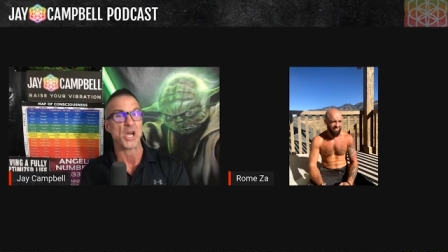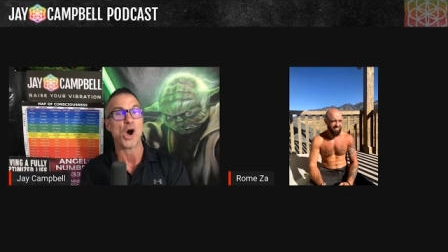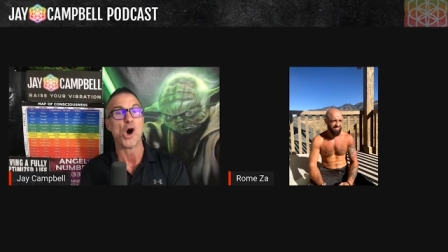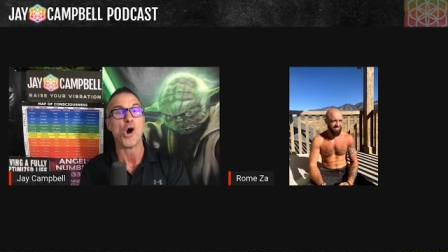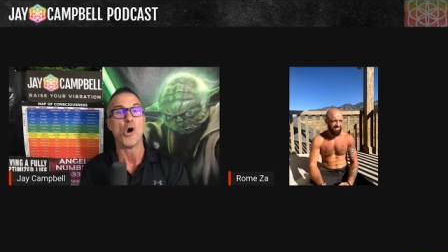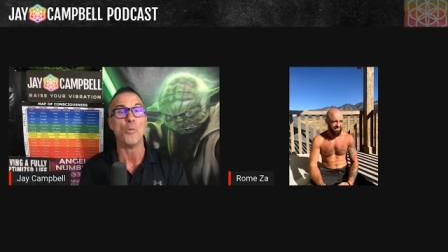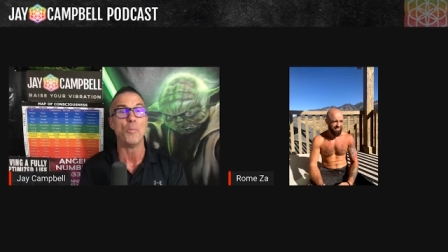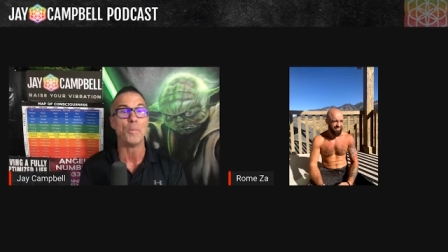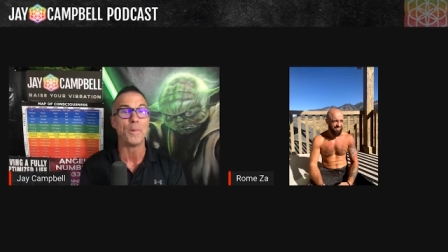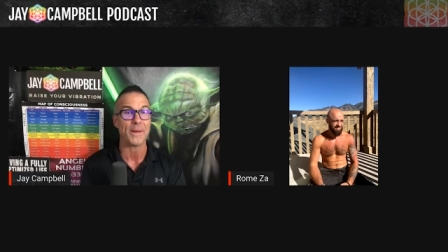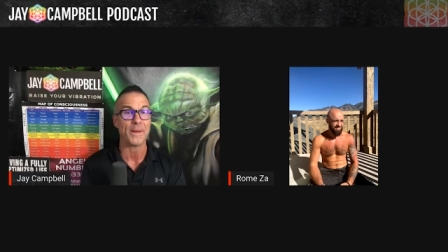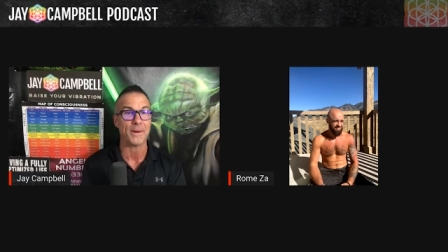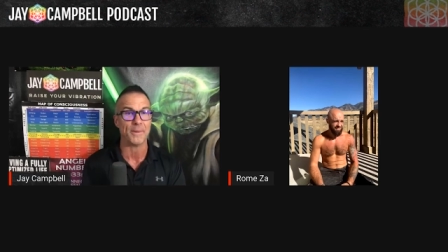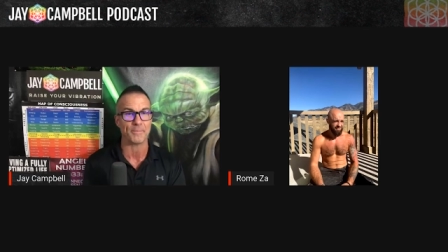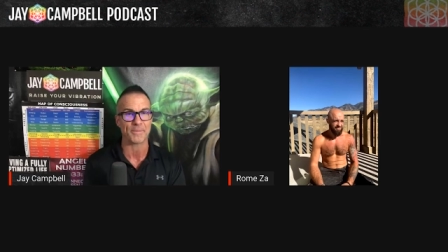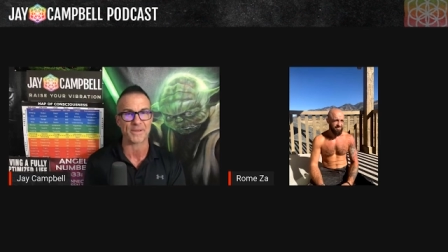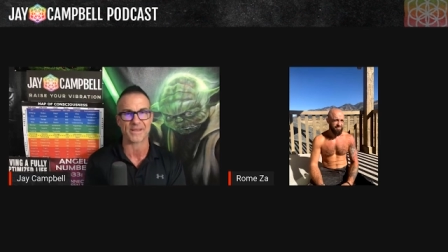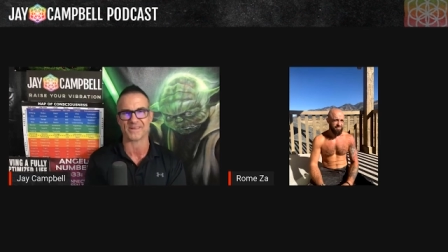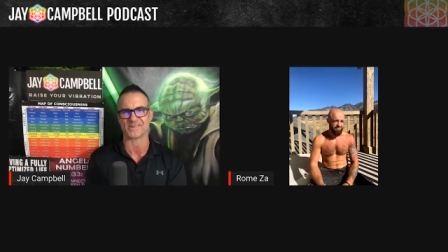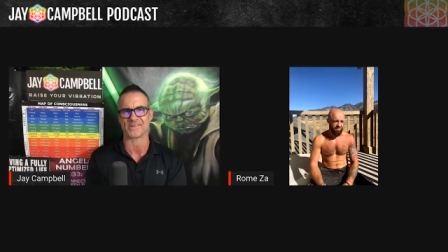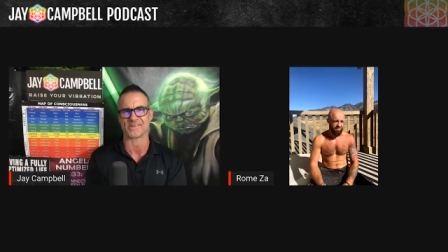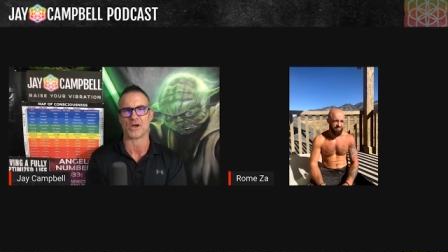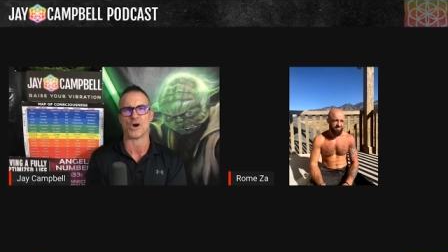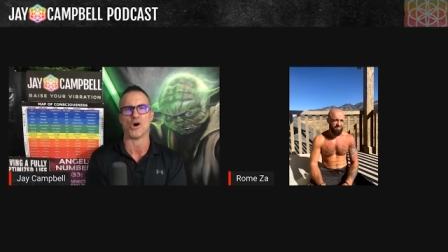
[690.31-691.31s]
hopium
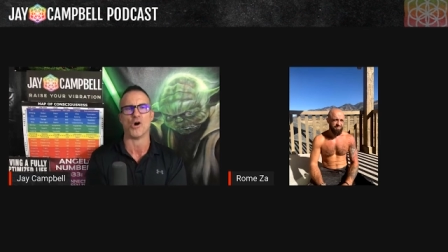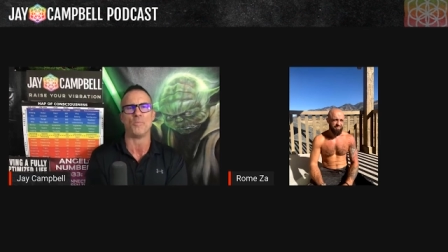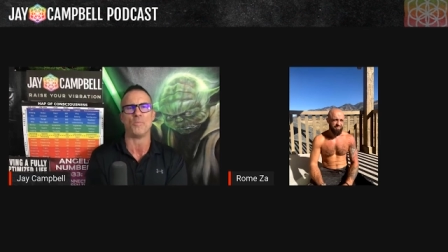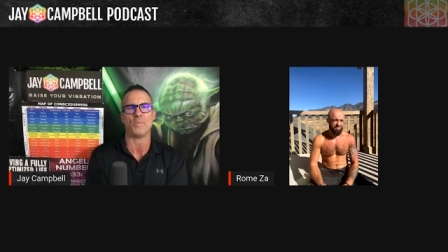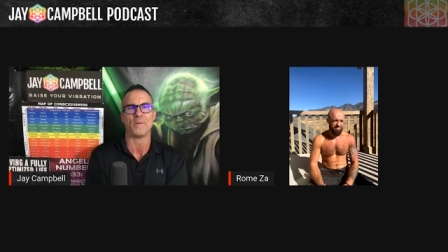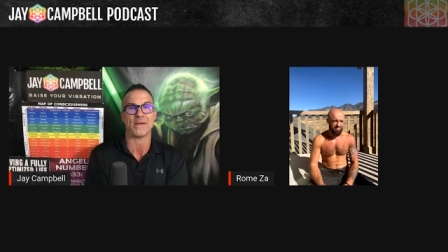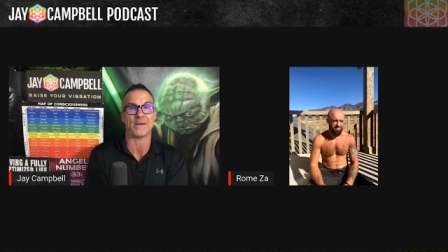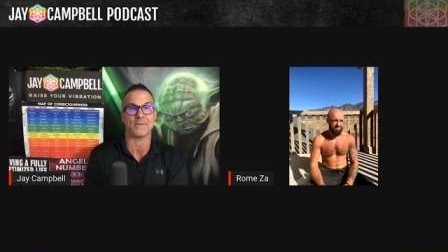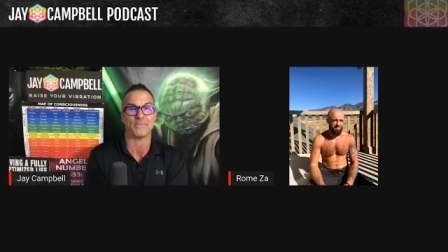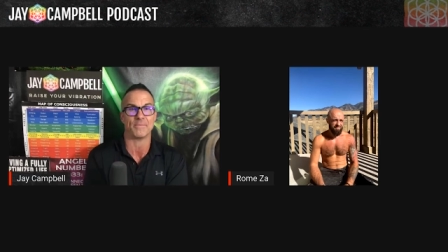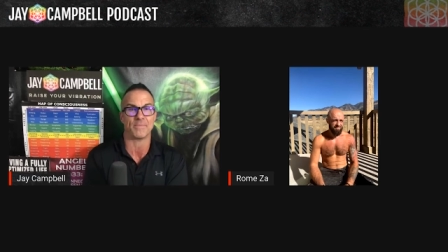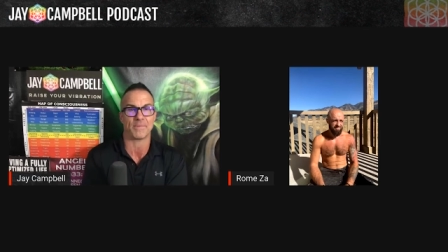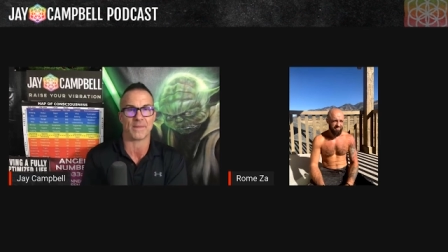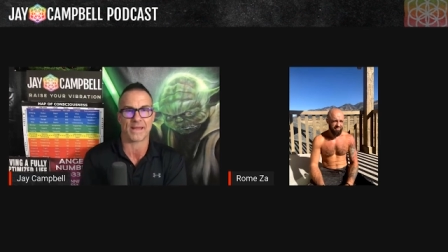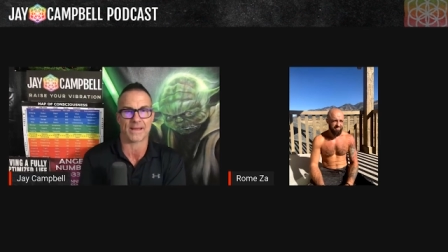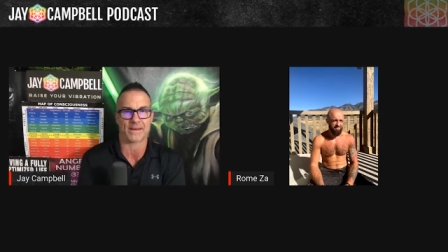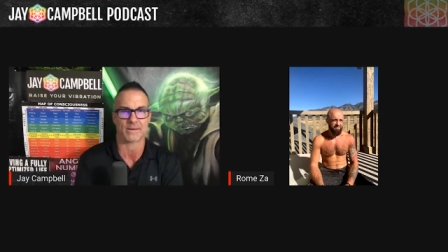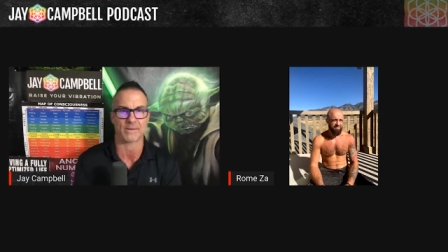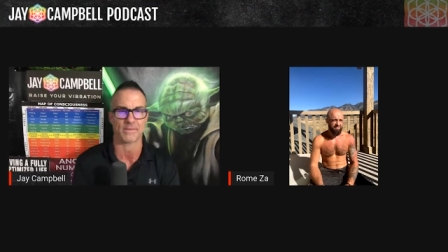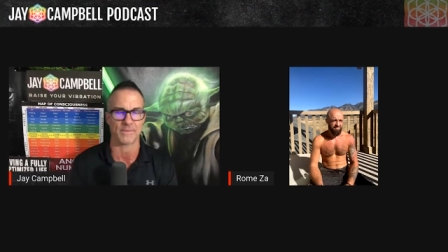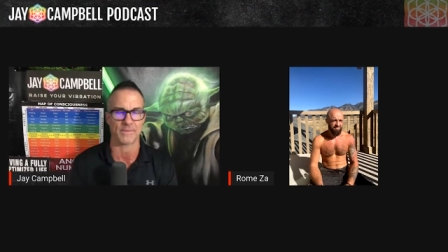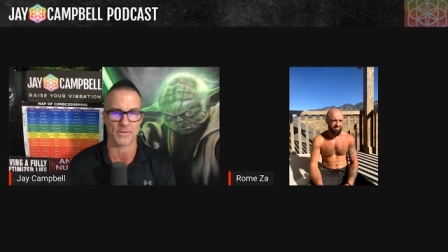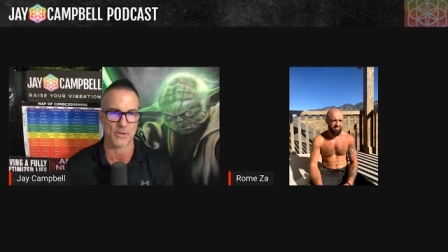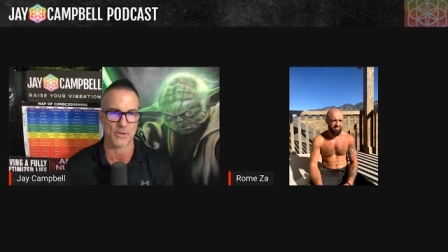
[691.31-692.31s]
because the opium like